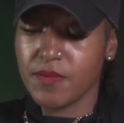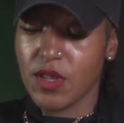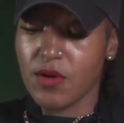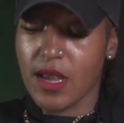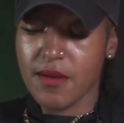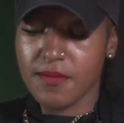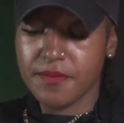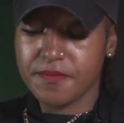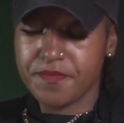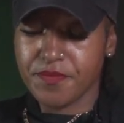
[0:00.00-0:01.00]
Okay.
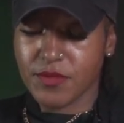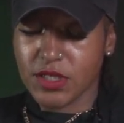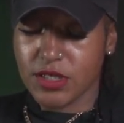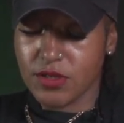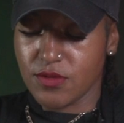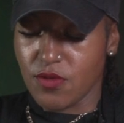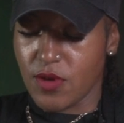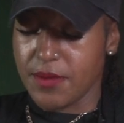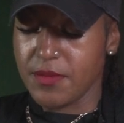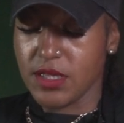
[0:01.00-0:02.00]
I just want to
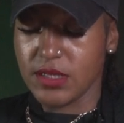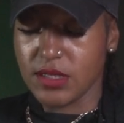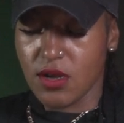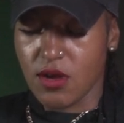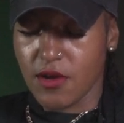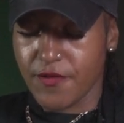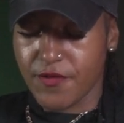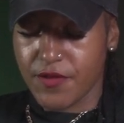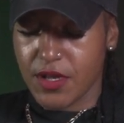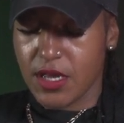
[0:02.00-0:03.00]
wipe this
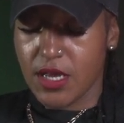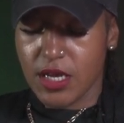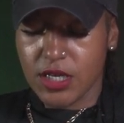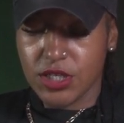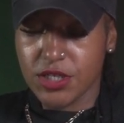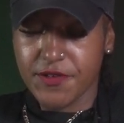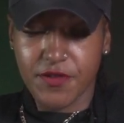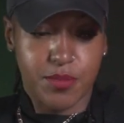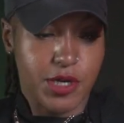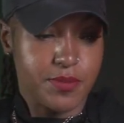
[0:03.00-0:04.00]
off just
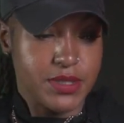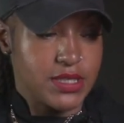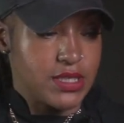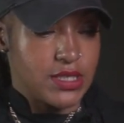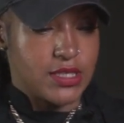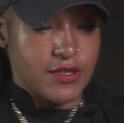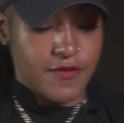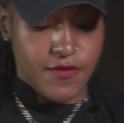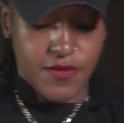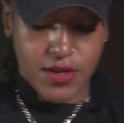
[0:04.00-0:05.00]
for purposes
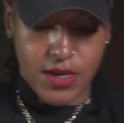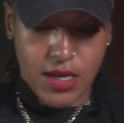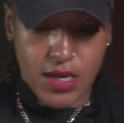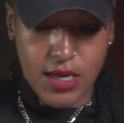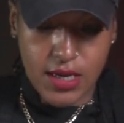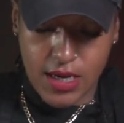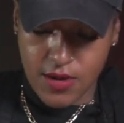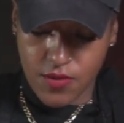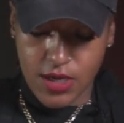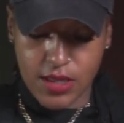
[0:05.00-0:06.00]
of
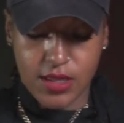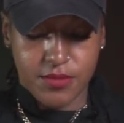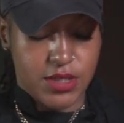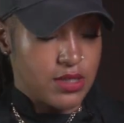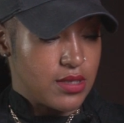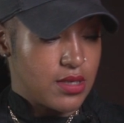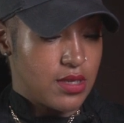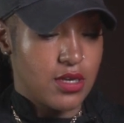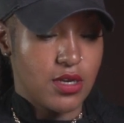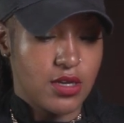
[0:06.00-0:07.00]
not wanting them to
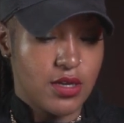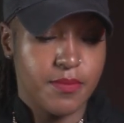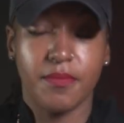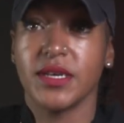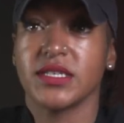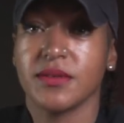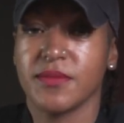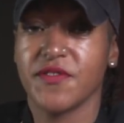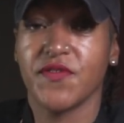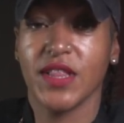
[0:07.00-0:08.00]
mess up
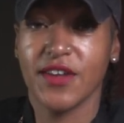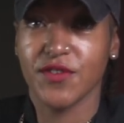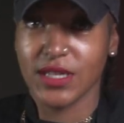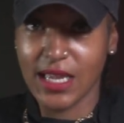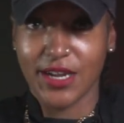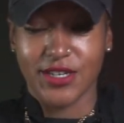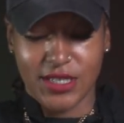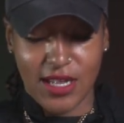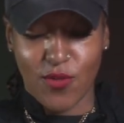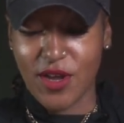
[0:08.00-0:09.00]
the flavor
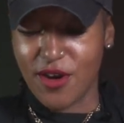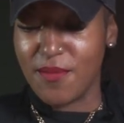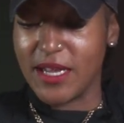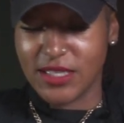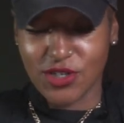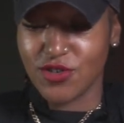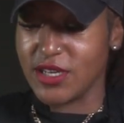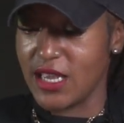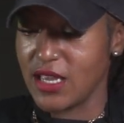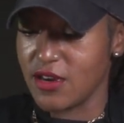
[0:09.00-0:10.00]
layers that we are about to
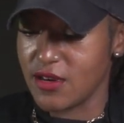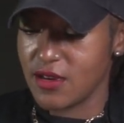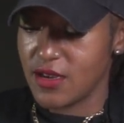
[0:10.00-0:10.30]
create here.